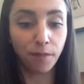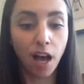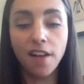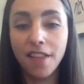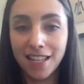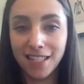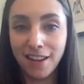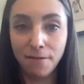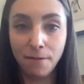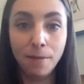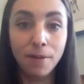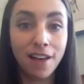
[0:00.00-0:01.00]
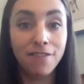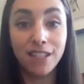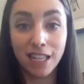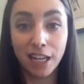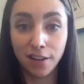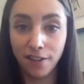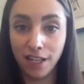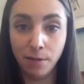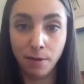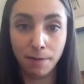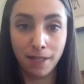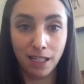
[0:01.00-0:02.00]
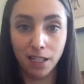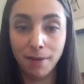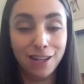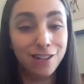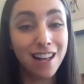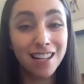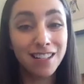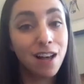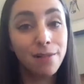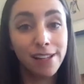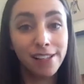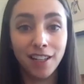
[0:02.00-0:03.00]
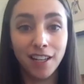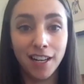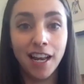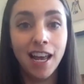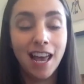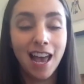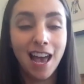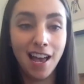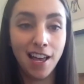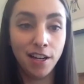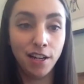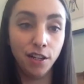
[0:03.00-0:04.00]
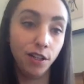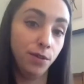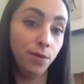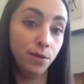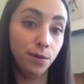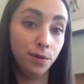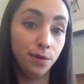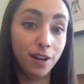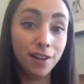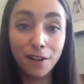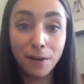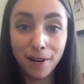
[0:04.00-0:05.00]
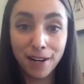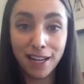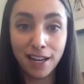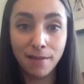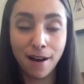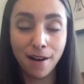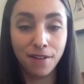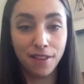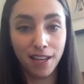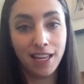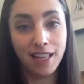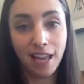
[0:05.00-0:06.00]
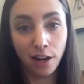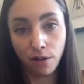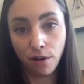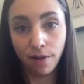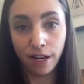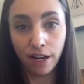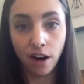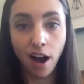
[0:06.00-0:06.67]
all that stuff, people that visit your Facebook business page. That's all well and good. And you could feel pretty good about thinking that you're growing your